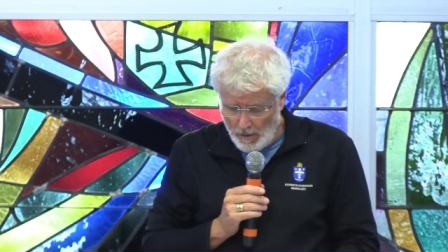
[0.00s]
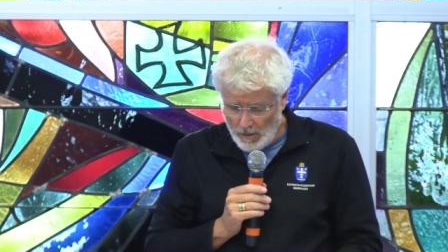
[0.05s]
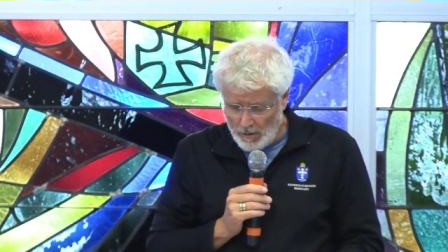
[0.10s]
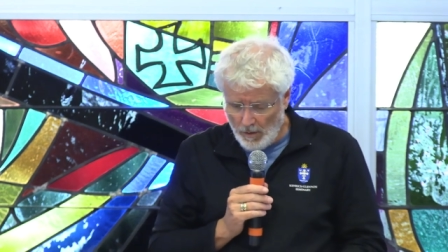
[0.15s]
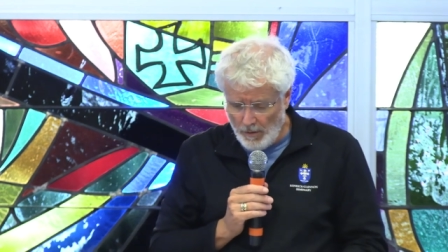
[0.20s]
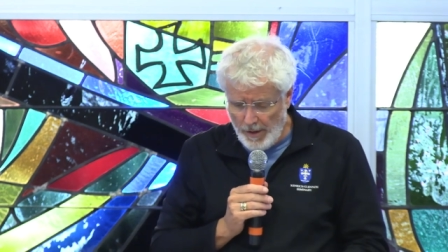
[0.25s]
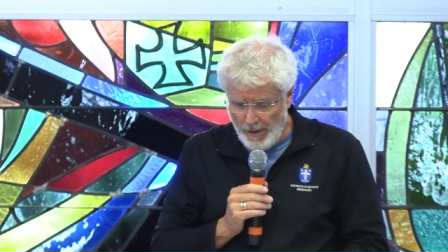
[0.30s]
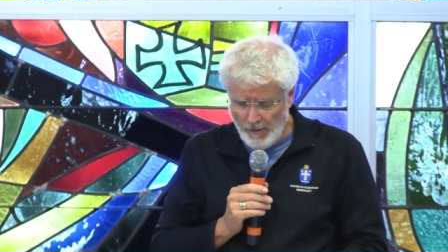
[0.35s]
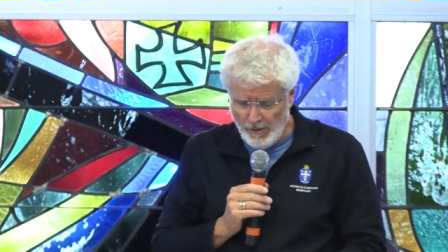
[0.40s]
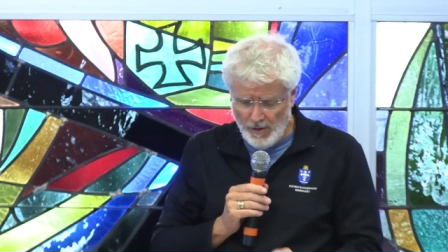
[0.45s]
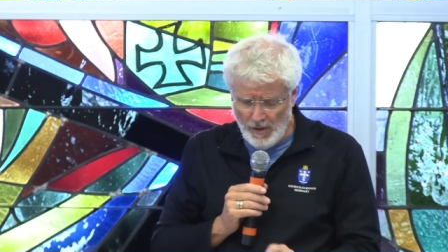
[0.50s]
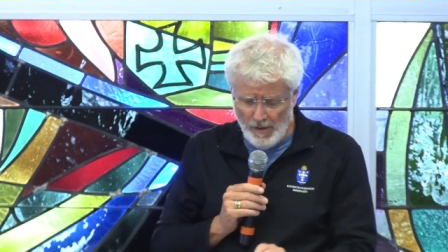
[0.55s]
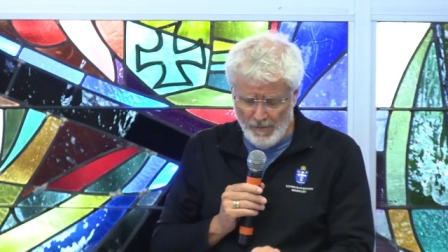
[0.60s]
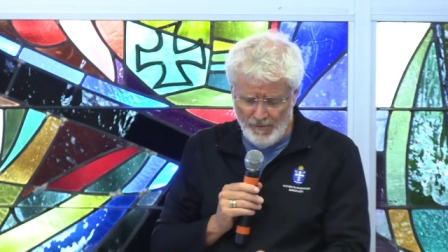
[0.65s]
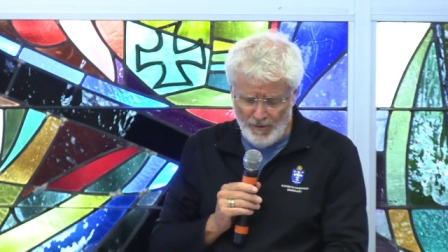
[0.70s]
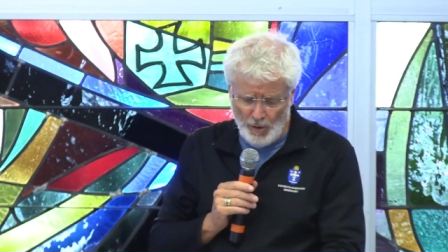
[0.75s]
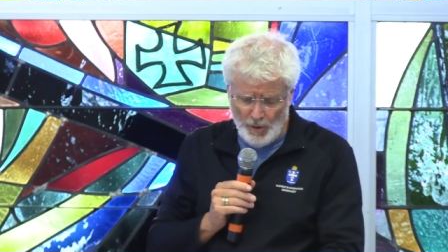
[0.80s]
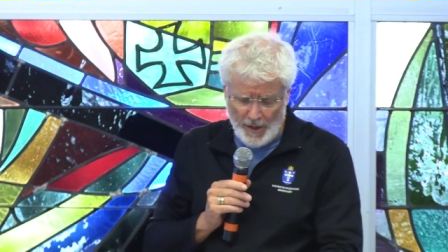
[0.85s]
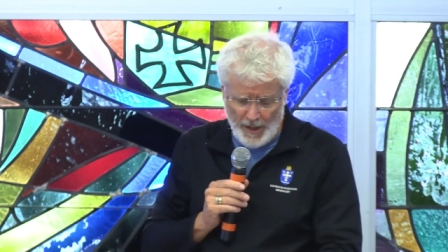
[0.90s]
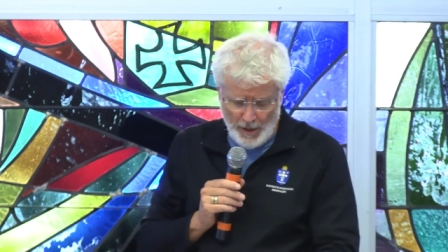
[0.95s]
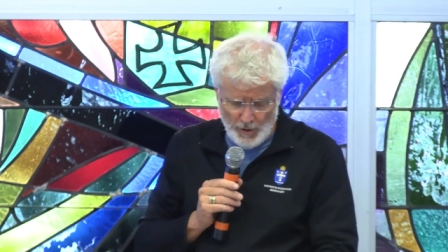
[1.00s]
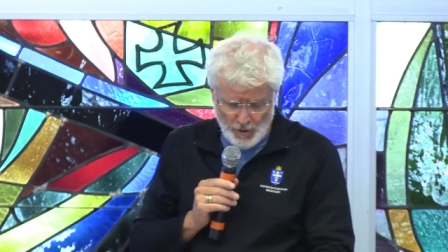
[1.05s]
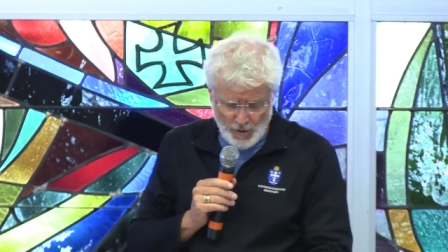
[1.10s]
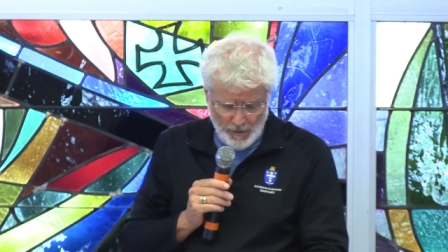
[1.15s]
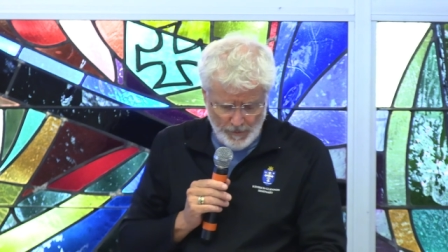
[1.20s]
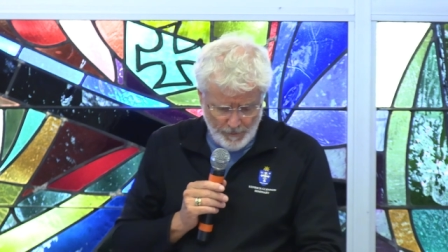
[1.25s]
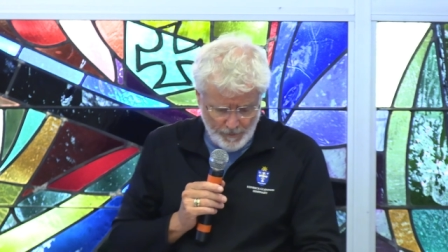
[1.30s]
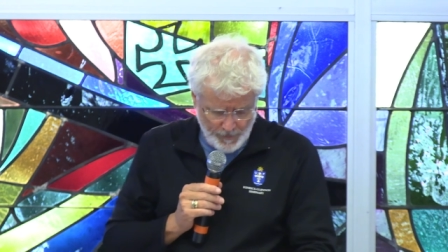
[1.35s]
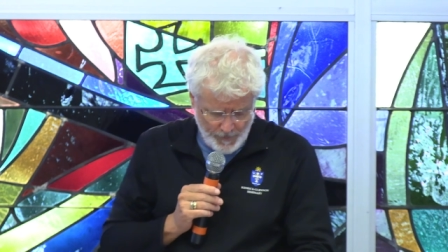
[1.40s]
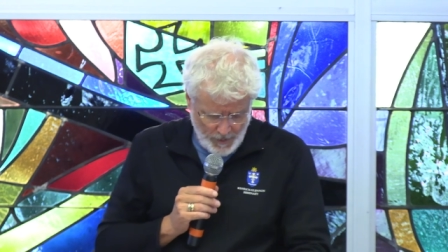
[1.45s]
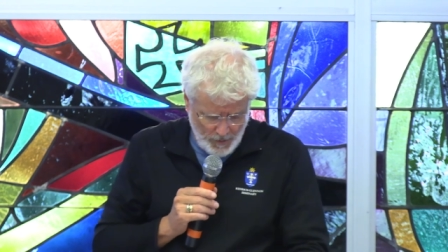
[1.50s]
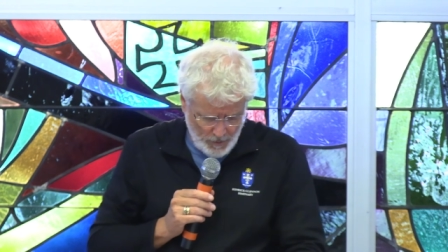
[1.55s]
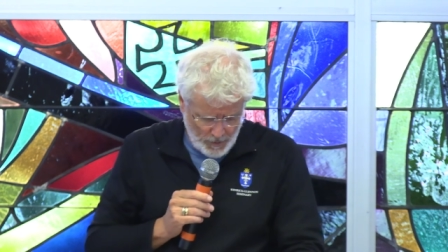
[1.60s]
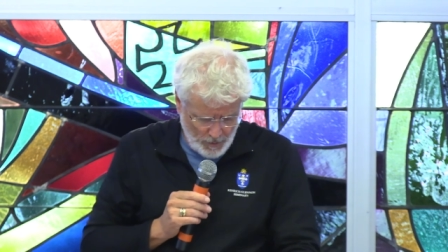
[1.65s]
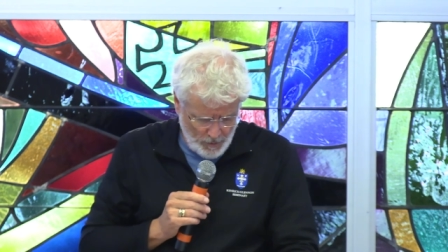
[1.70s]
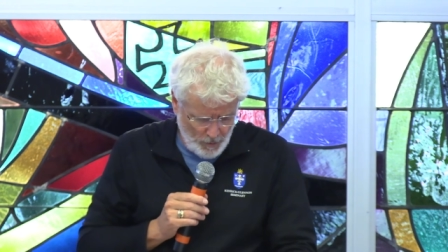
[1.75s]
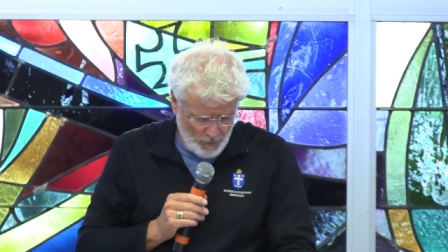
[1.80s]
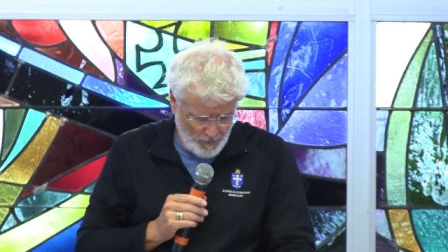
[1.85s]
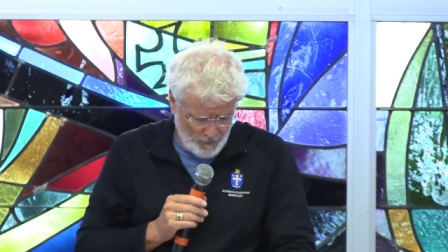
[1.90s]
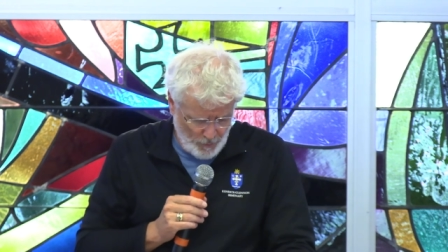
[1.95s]
So here's our vocation.
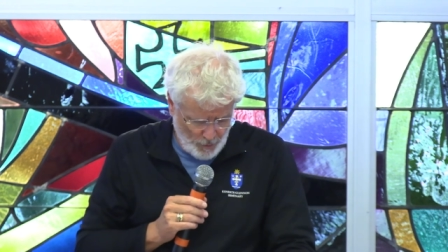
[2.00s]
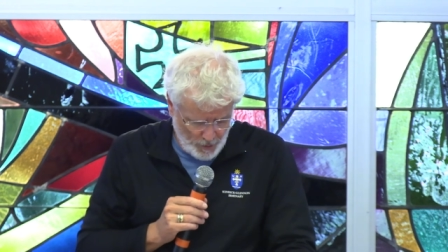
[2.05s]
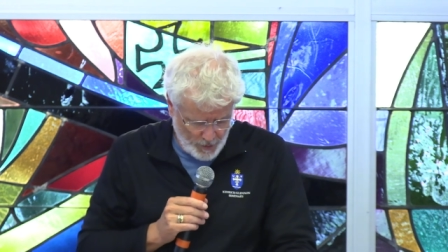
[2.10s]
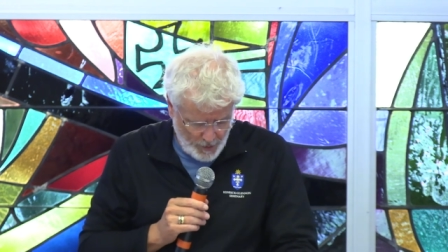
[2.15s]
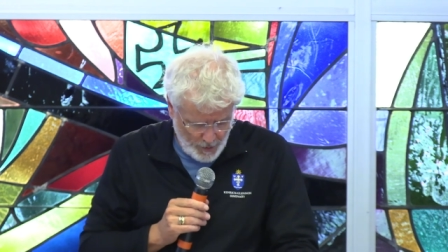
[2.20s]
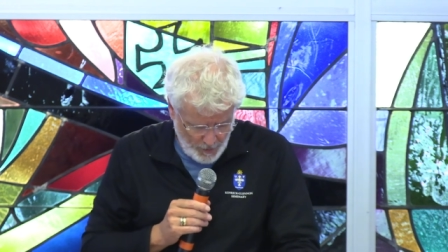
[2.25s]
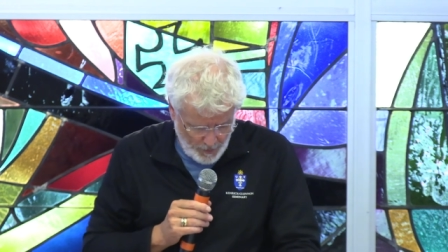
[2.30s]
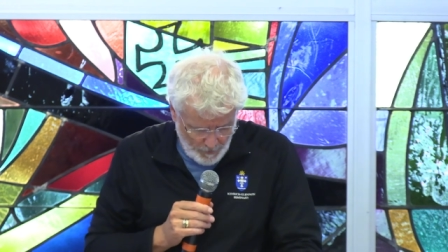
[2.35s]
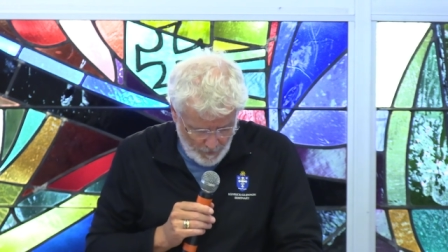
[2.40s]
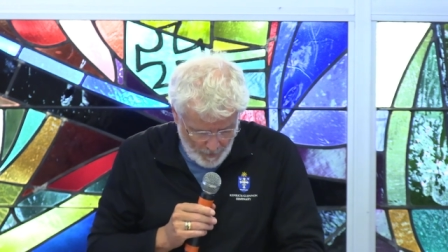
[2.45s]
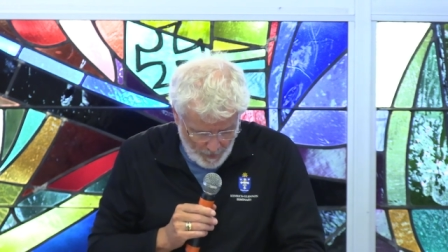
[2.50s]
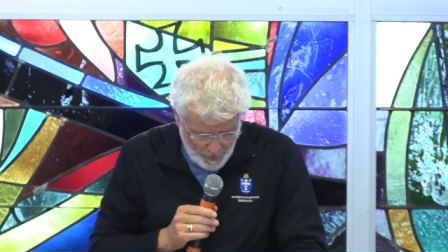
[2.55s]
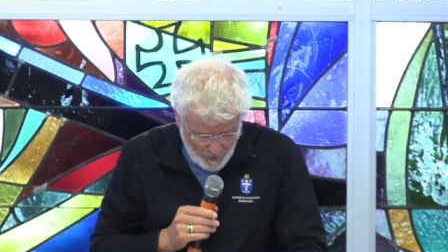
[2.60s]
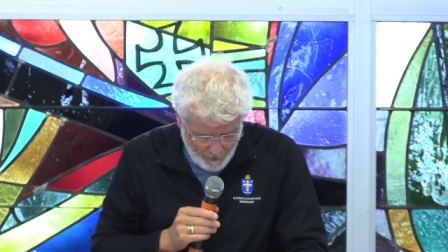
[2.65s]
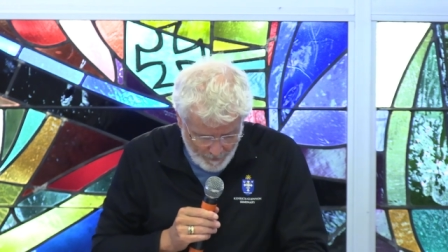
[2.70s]
Here's Luke 14.